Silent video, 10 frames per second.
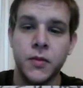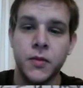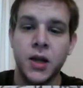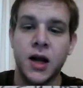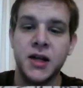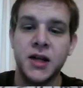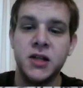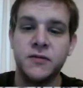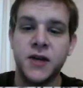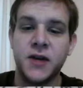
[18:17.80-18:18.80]
I need to
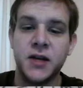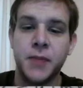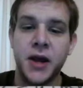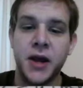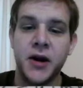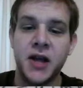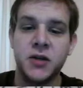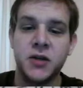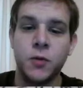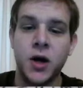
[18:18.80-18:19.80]
find a pair X
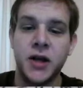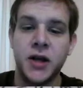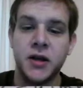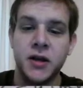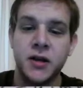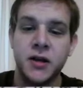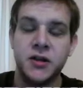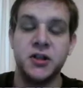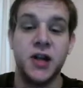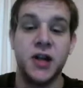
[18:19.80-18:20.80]
and Y such
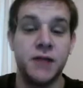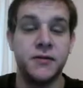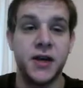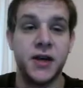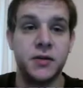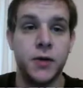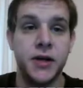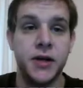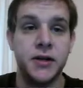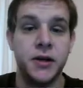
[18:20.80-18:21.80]
that f of xy
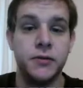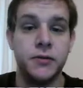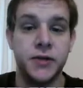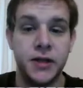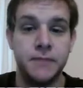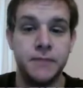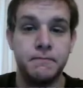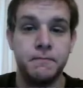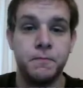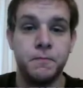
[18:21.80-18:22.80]
equals Z.
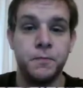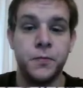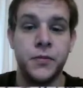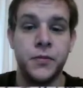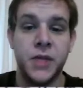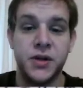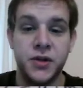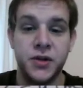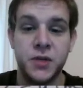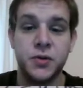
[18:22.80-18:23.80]
So
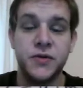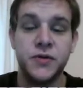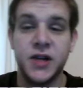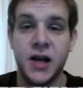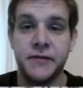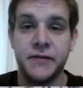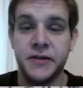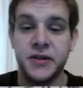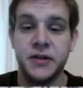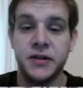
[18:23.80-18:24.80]
this proves that f
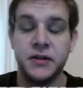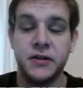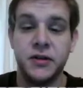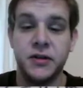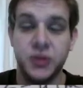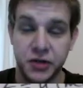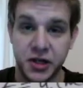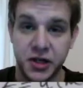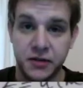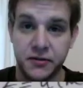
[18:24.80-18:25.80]
is
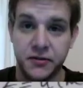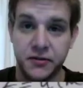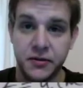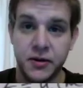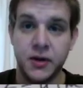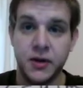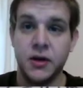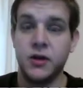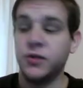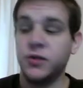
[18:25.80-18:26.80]
surjective.
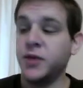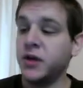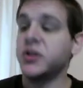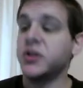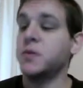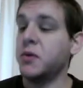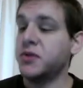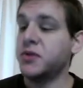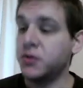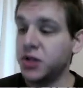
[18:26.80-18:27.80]
So because it's both
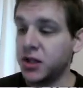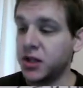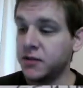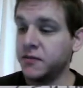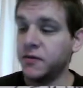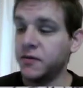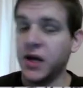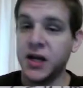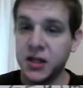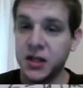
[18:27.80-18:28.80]
surjective
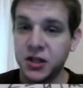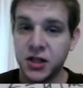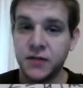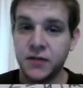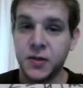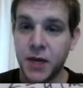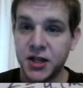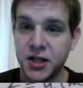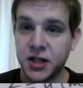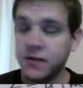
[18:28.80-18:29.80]
and injective, it's
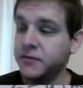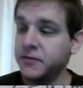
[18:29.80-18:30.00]
bijective,